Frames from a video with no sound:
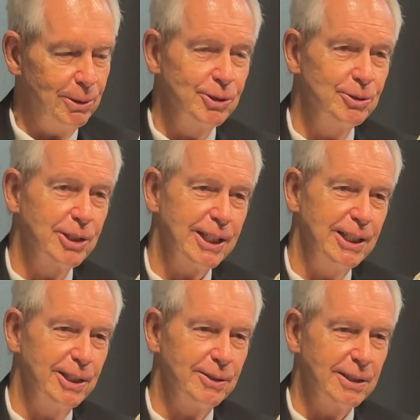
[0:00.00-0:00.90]
news I could
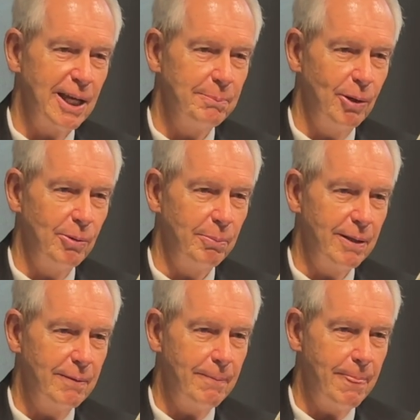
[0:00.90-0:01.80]
hear at that moment.
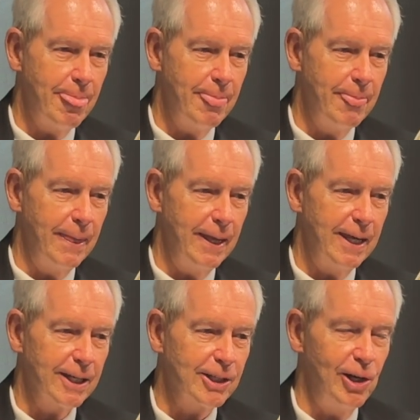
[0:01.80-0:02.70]

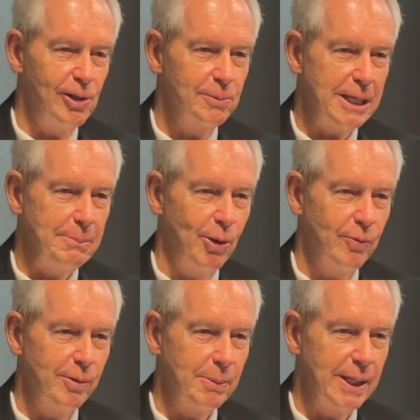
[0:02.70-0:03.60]
And a calm came
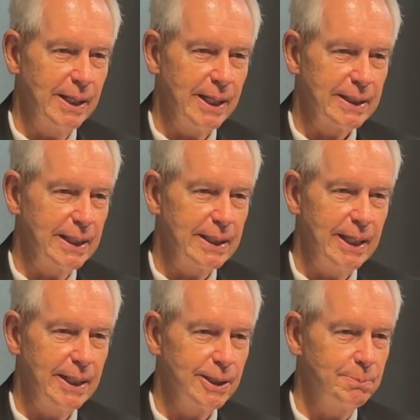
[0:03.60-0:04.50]
over me like I
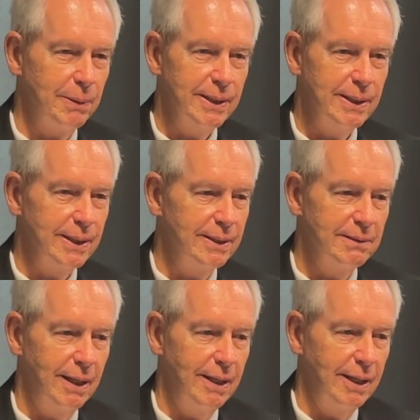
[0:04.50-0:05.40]
can't explain.
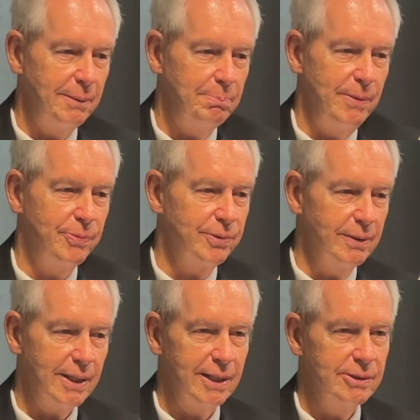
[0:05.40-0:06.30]
I'd been through
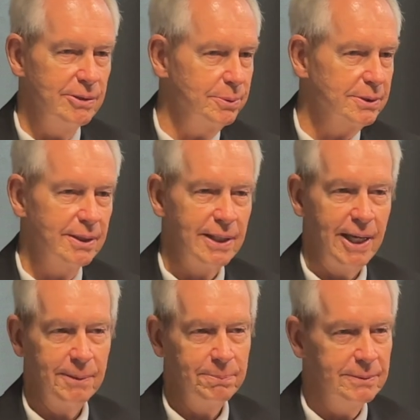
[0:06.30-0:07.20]
it. I knew it was going to
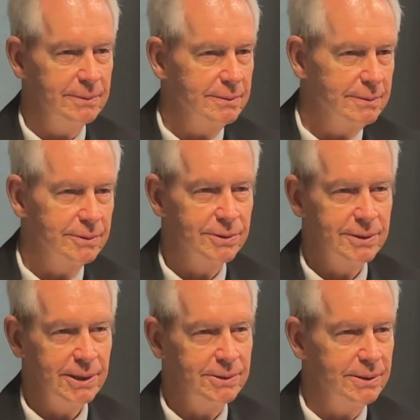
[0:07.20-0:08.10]
happen.
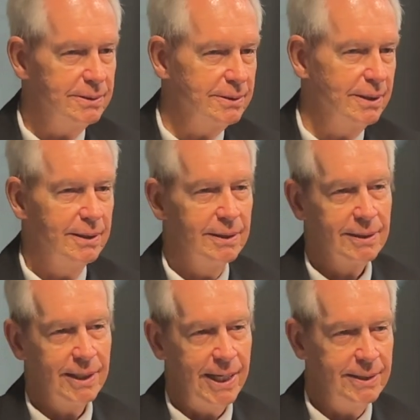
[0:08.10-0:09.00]
Stitches,
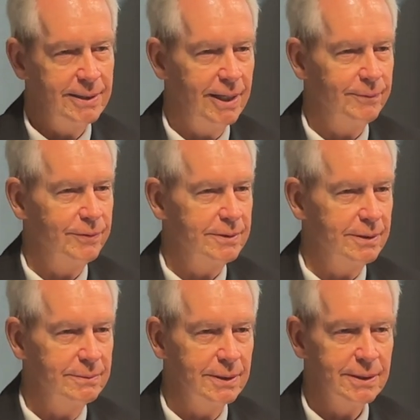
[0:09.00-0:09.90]
head down for
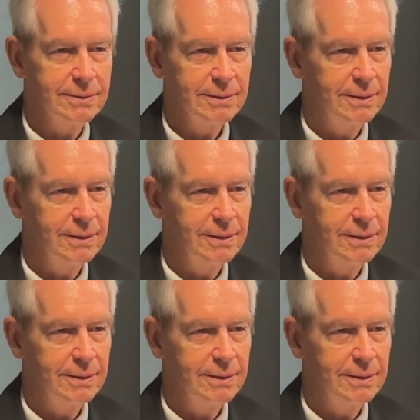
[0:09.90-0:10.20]
2 weeks,